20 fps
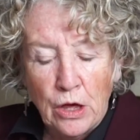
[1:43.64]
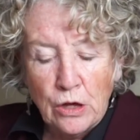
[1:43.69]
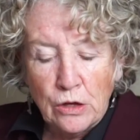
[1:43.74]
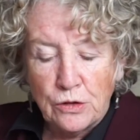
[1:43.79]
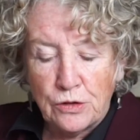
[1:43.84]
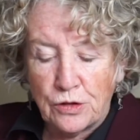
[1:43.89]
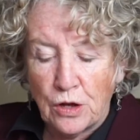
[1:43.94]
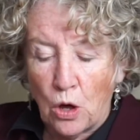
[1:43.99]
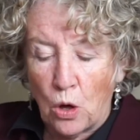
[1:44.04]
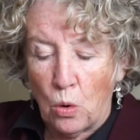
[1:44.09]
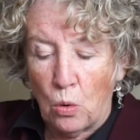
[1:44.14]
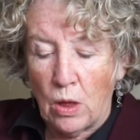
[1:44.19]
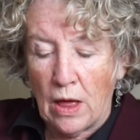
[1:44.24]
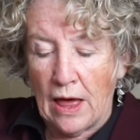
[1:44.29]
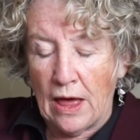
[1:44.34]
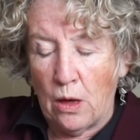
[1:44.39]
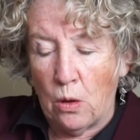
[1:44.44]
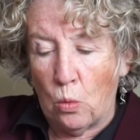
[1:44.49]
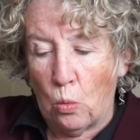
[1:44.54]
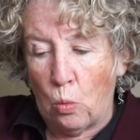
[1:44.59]
So
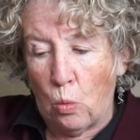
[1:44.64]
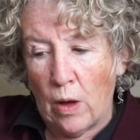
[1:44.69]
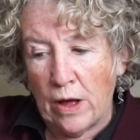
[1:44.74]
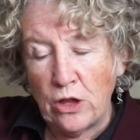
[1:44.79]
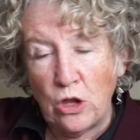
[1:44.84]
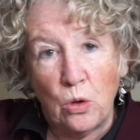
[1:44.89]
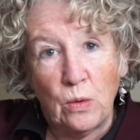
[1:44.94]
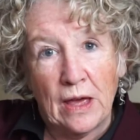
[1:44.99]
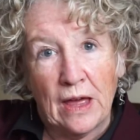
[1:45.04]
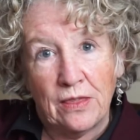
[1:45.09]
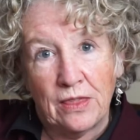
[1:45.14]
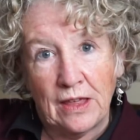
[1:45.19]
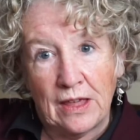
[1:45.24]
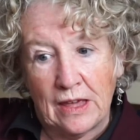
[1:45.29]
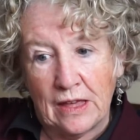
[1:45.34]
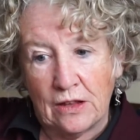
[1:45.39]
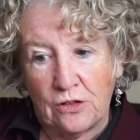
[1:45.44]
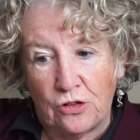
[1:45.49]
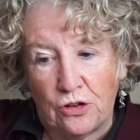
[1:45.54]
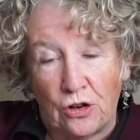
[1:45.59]
what you get the
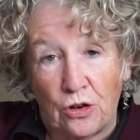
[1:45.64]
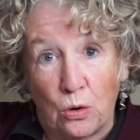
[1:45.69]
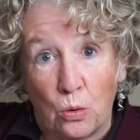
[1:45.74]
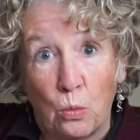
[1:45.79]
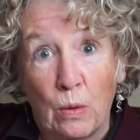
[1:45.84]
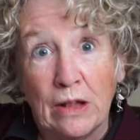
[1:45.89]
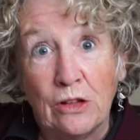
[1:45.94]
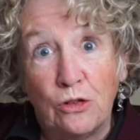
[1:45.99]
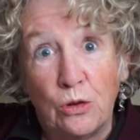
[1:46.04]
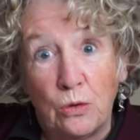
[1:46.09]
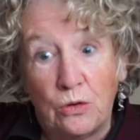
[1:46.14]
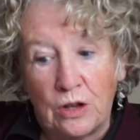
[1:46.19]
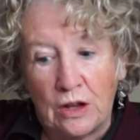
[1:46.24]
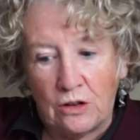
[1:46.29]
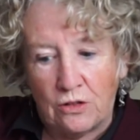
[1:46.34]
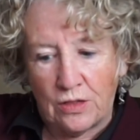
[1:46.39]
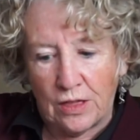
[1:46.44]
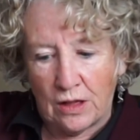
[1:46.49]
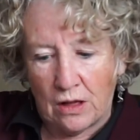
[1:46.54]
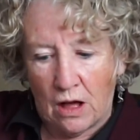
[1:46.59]
kids to do once you
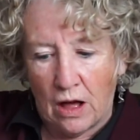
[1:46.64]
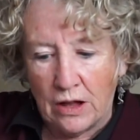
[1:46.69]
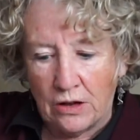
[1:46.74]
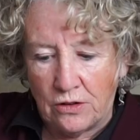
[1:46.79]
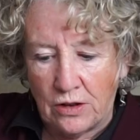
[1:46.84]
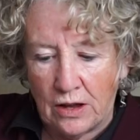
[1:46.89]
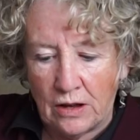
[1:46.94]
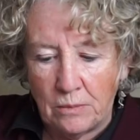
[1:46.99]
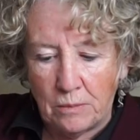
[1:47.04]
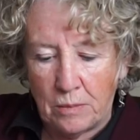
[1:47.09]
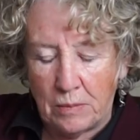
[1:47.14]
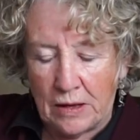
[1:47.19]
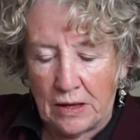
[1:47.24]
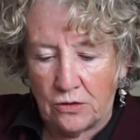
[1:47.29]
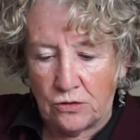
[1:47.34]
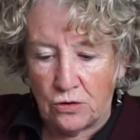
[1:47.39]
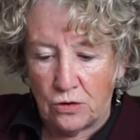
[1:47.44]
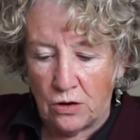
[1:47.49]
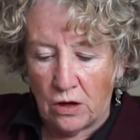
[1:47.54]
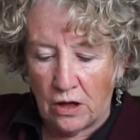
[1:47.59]
teach the content,
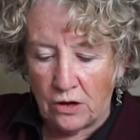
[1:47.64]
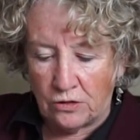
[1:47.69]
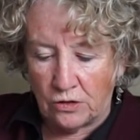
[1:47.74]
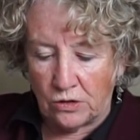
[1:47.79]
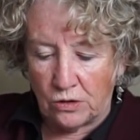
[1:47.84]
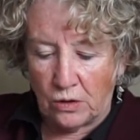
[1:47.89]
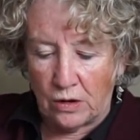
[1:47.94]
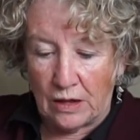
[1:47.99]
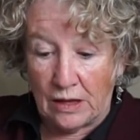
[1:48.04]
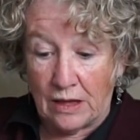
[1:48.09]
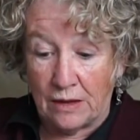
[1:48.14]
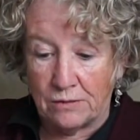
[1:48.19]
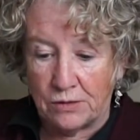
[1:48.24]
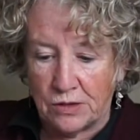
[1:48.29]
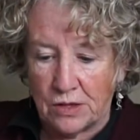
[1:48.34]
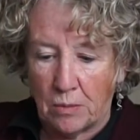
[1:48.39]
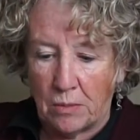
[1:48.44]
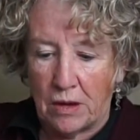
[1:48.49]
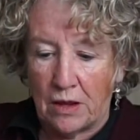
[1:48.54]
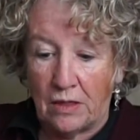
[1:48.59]
because you're not just going to give
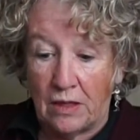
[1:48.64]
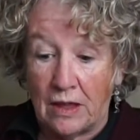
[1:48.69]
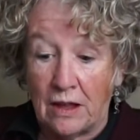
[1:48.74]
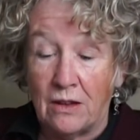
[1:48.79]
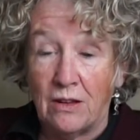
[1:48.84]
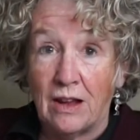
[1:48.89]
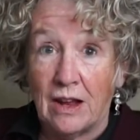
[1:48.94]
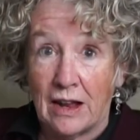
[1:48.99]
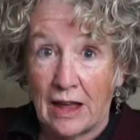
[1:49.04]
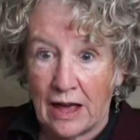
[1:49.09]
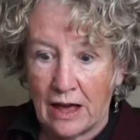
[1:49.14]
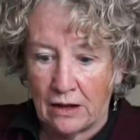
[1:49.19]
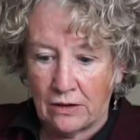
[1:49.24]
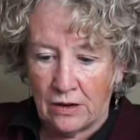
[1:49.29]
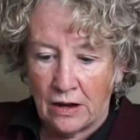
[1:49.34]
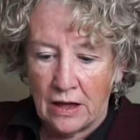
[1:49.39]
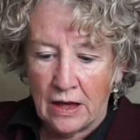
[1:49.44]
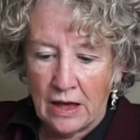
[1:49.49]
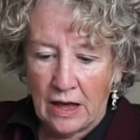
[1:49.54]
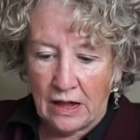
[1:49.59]
somebody the Indian Act
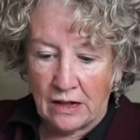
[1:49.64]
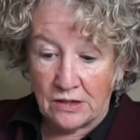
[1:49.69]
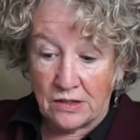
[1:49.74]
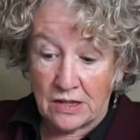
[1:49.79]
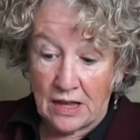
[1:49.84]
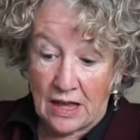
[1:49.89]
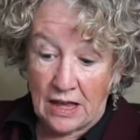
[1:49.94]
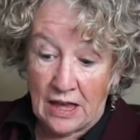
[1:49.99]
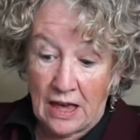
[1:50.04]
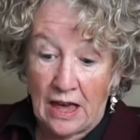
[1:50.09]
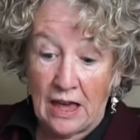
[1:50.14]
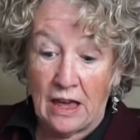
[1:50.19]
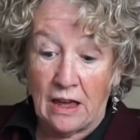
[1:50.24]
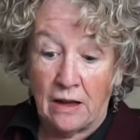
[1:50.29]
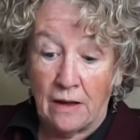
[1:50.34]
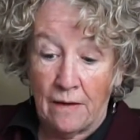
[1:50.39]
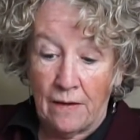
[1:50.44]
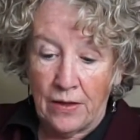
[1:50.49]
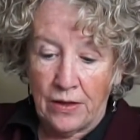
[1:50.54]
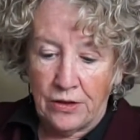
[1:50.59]
and say, hey,